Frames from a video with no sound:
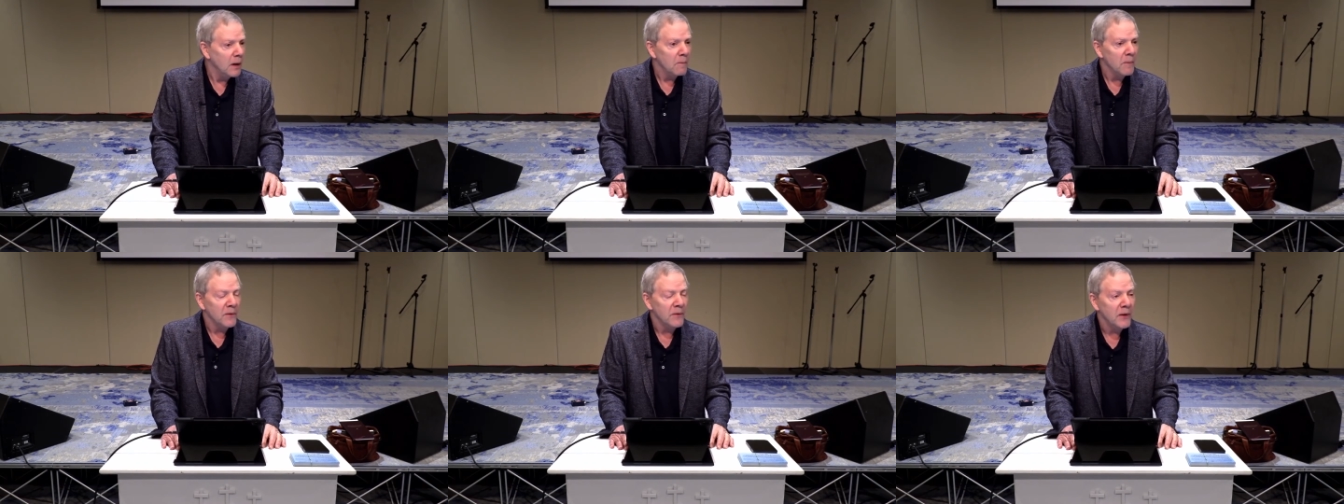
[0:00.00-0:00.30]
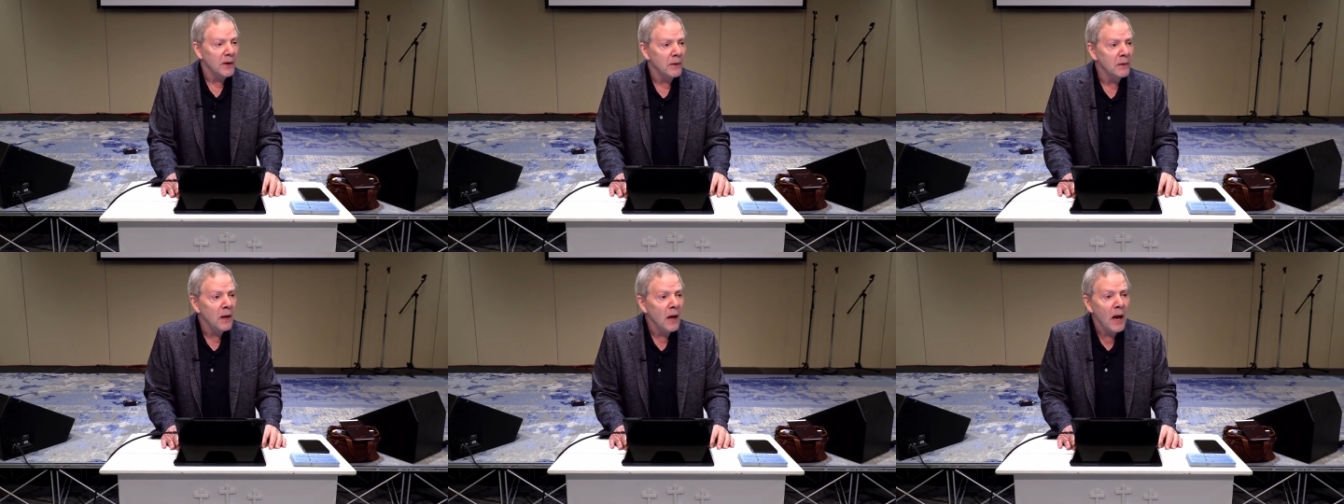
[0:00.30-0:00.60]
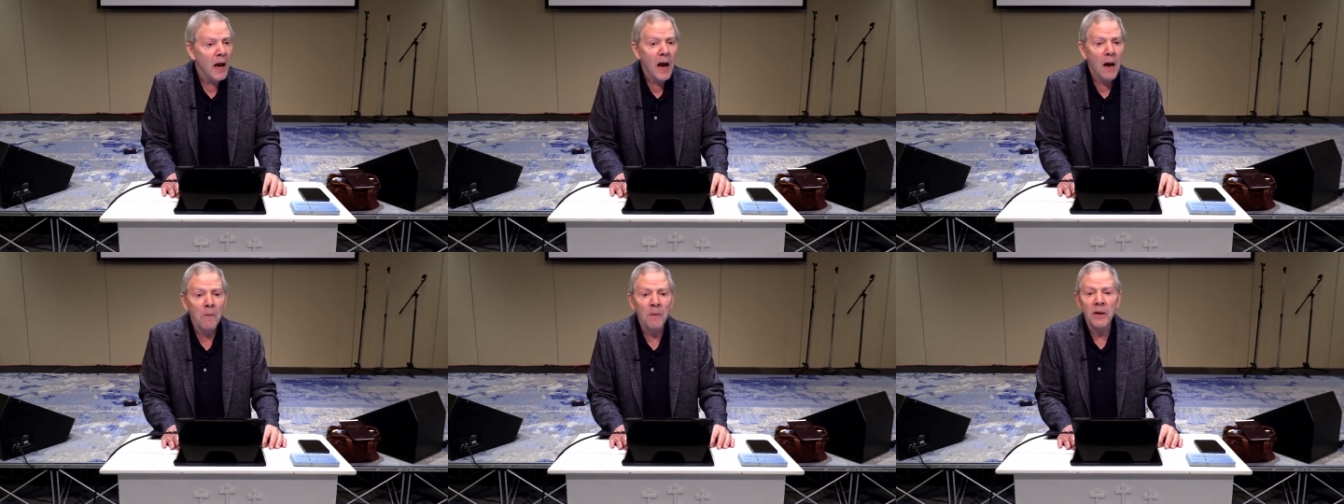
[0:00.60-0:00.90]
But
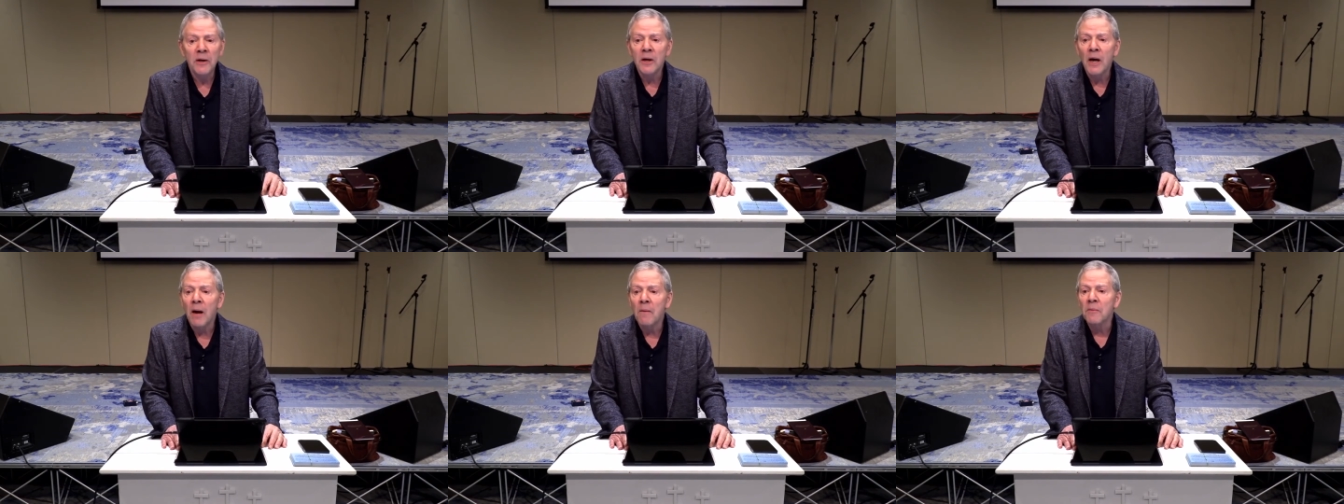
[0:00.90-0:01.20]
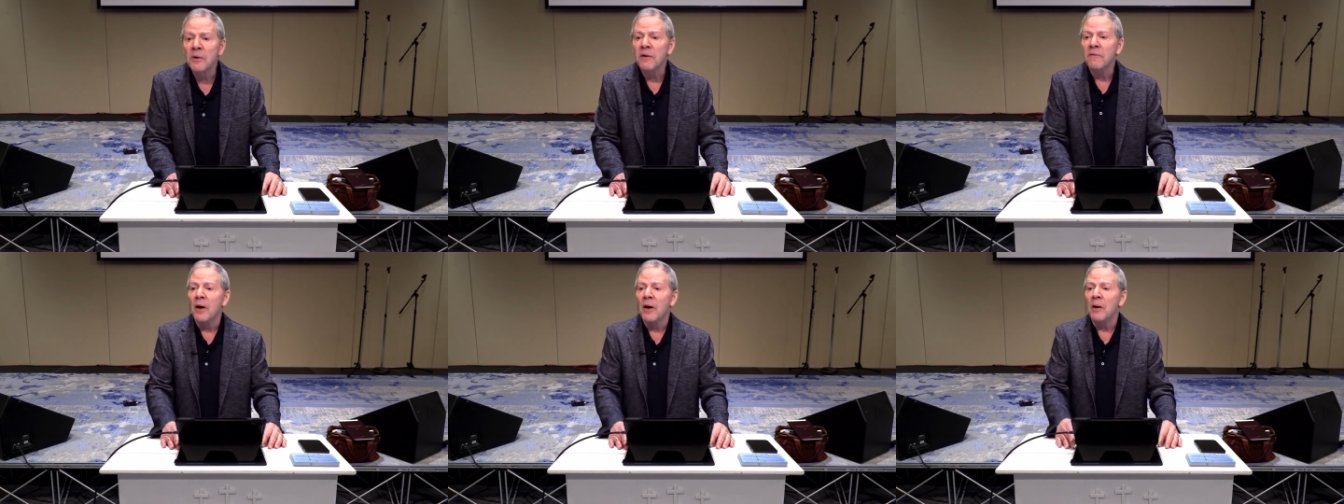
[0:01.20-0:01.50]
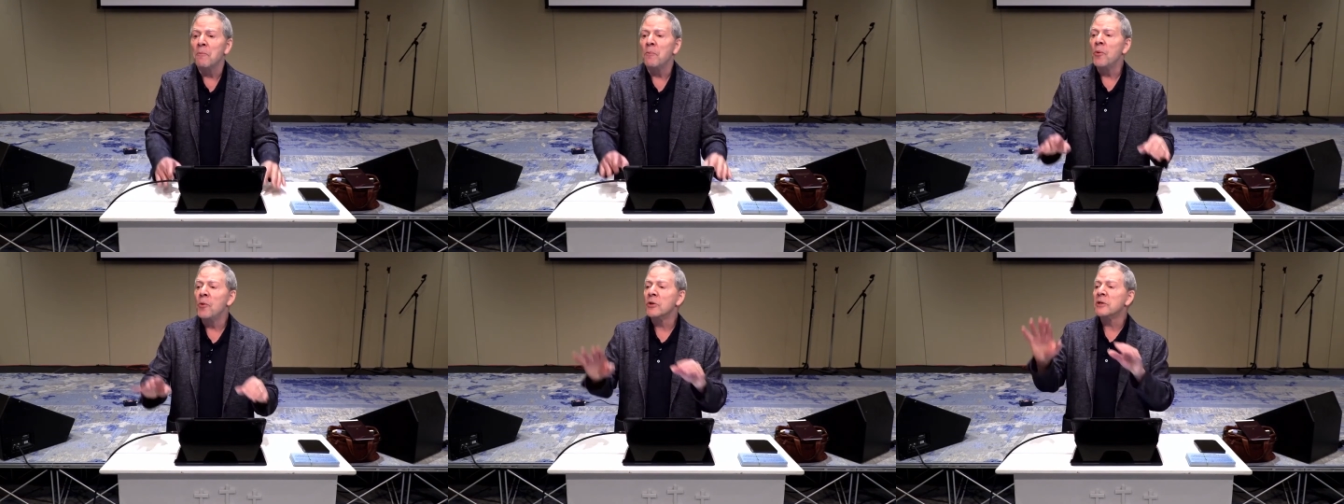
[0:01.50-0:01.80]
then how many times have I
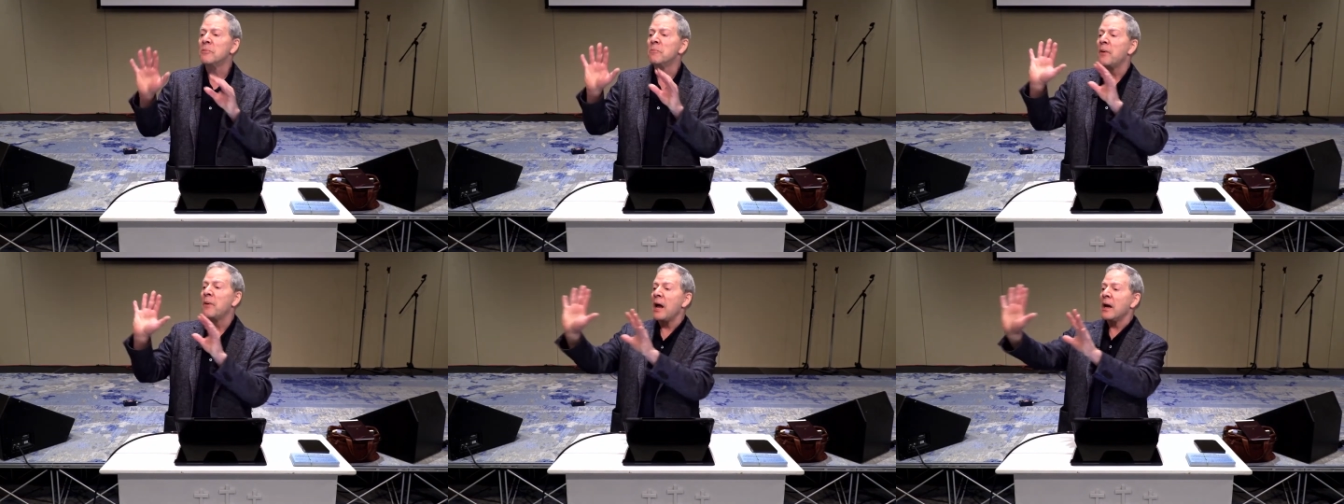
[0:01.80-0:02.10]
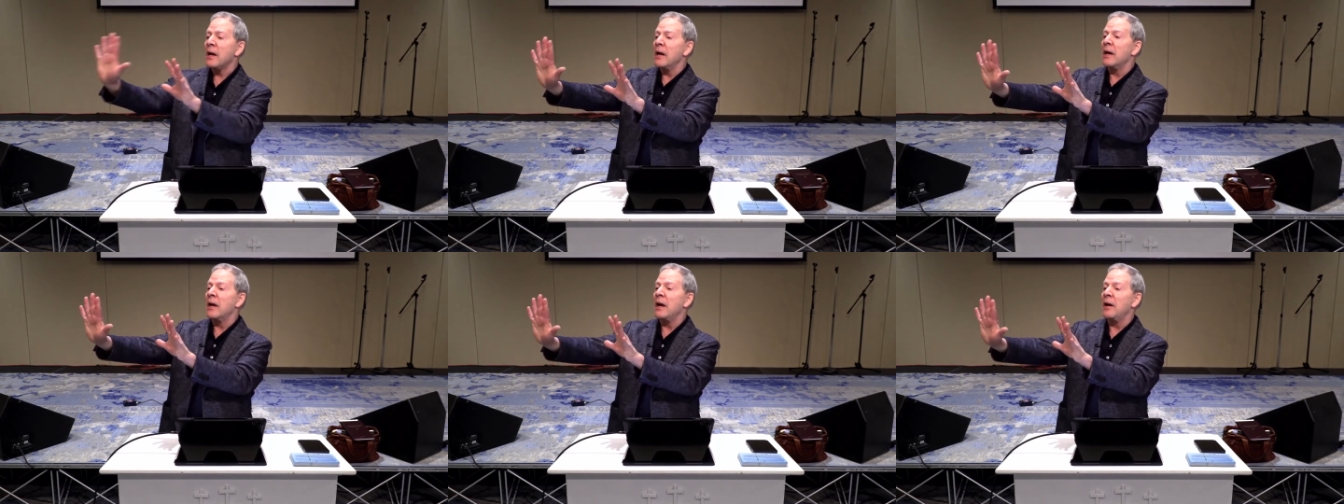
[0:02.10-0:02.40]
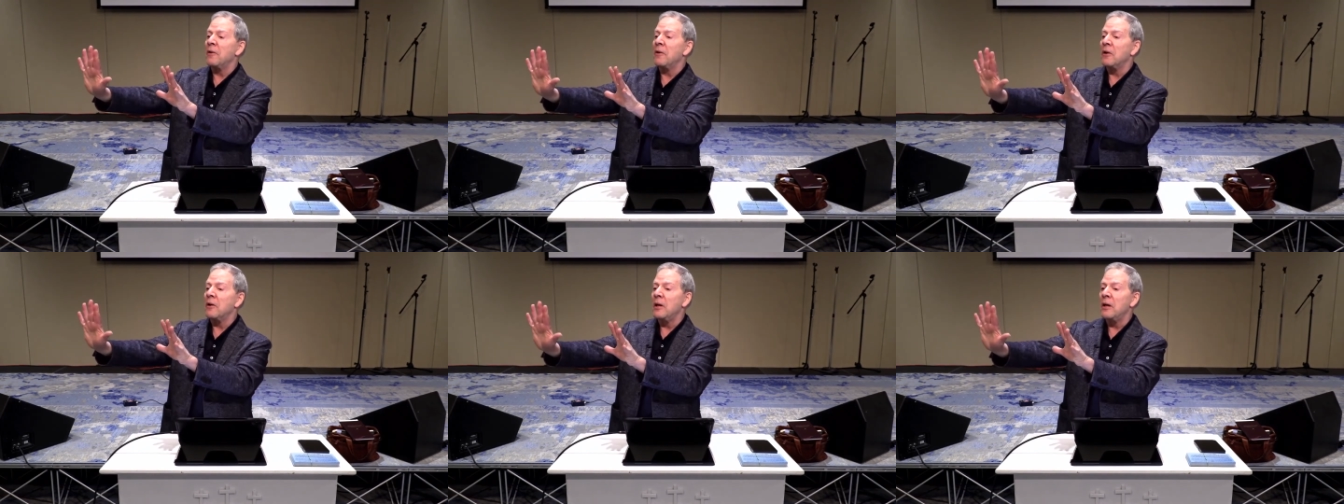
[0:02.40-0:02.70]
pushed back
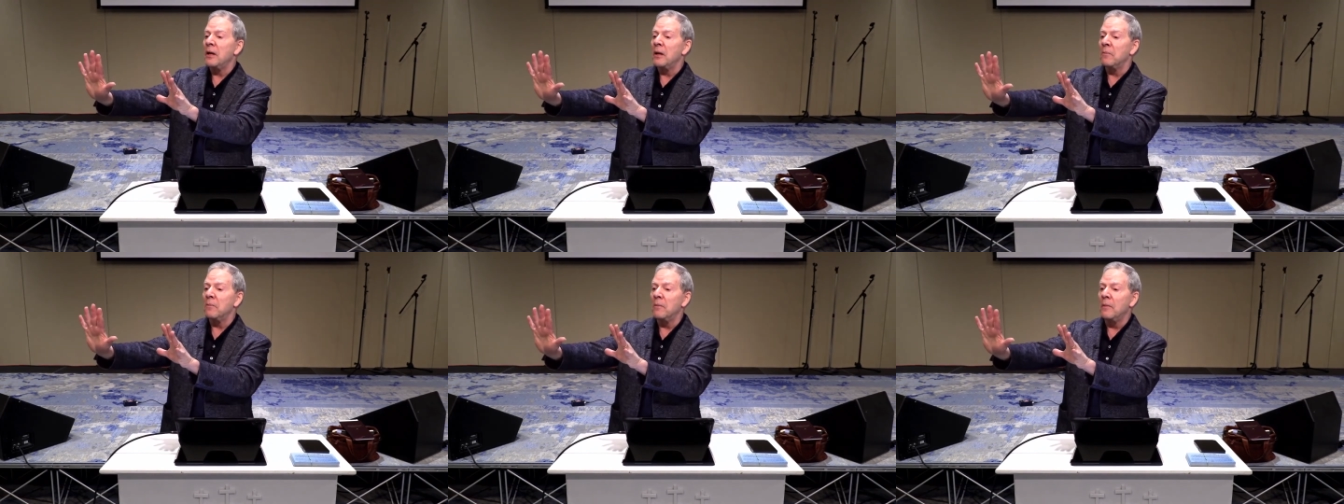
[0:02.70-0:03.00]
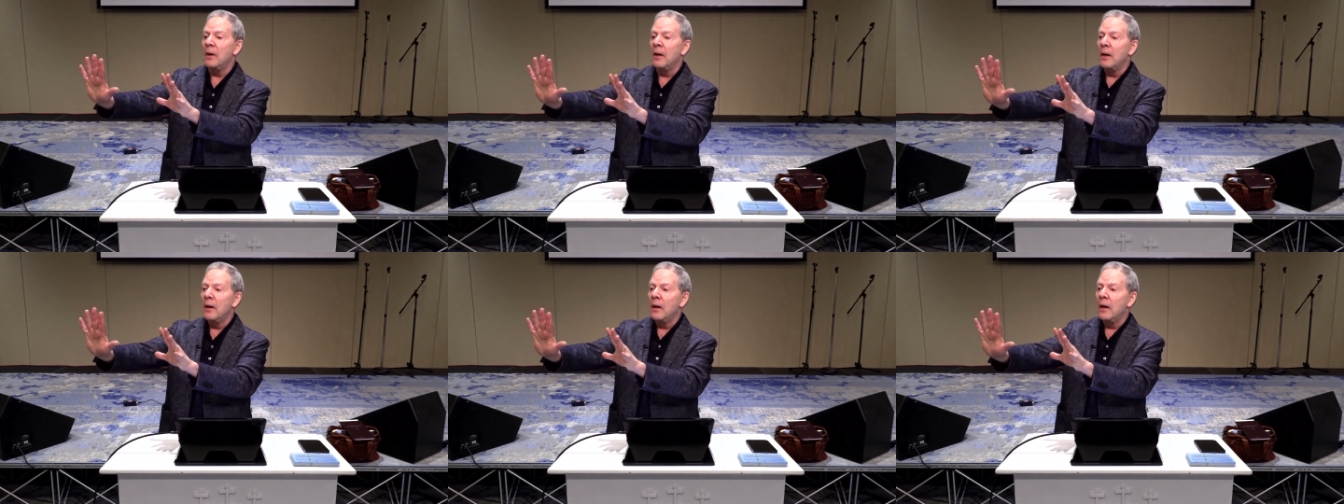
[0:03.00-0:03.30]
against him?